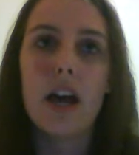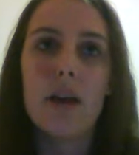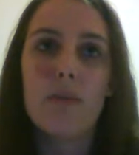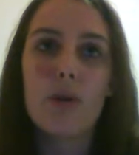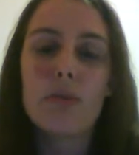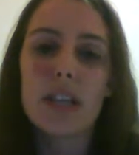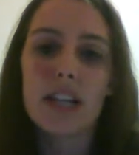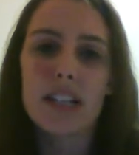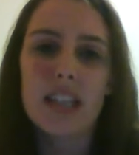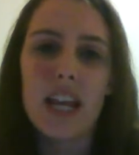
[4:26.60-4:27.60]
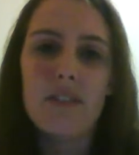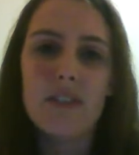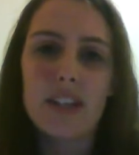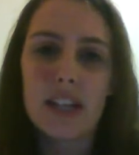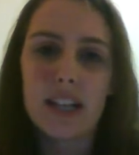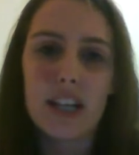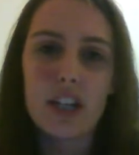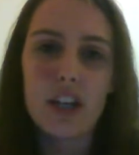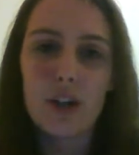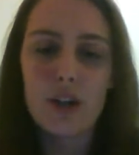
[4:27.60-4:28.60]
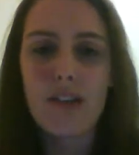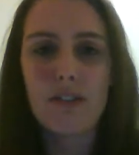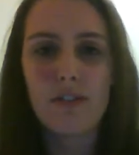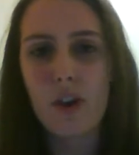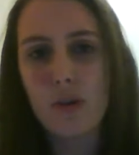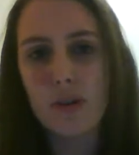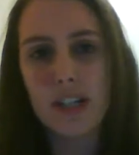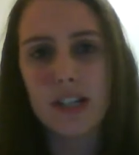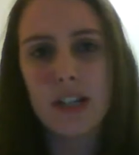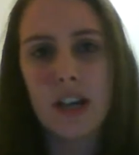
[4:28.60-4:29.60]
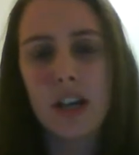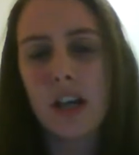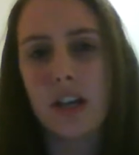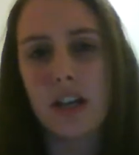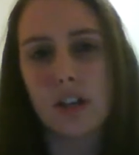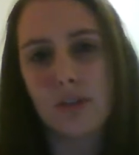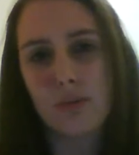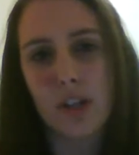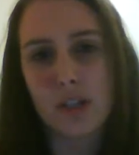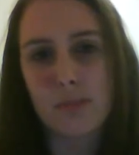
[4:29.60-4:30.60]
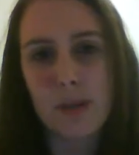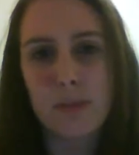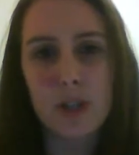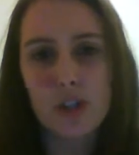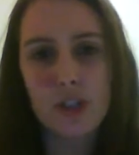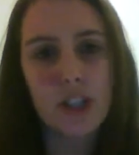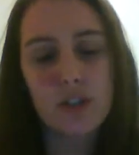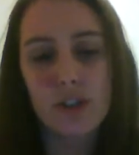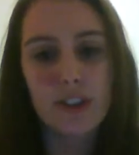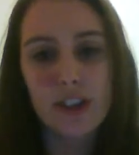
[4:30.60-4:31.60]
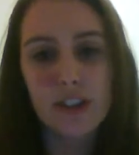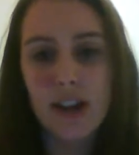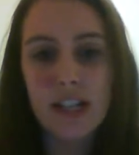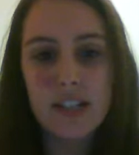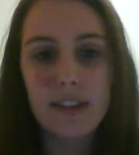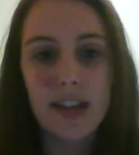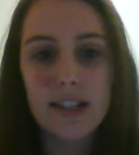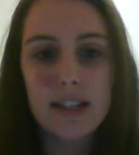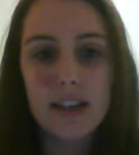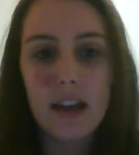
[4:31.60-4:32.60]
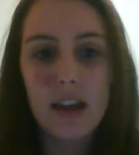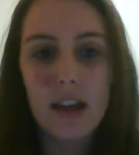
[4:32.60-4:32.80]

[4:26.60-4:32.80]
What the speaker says: almost like a safety thing, that you know you have a phone and your loved ones and people you trust are on the other end of it.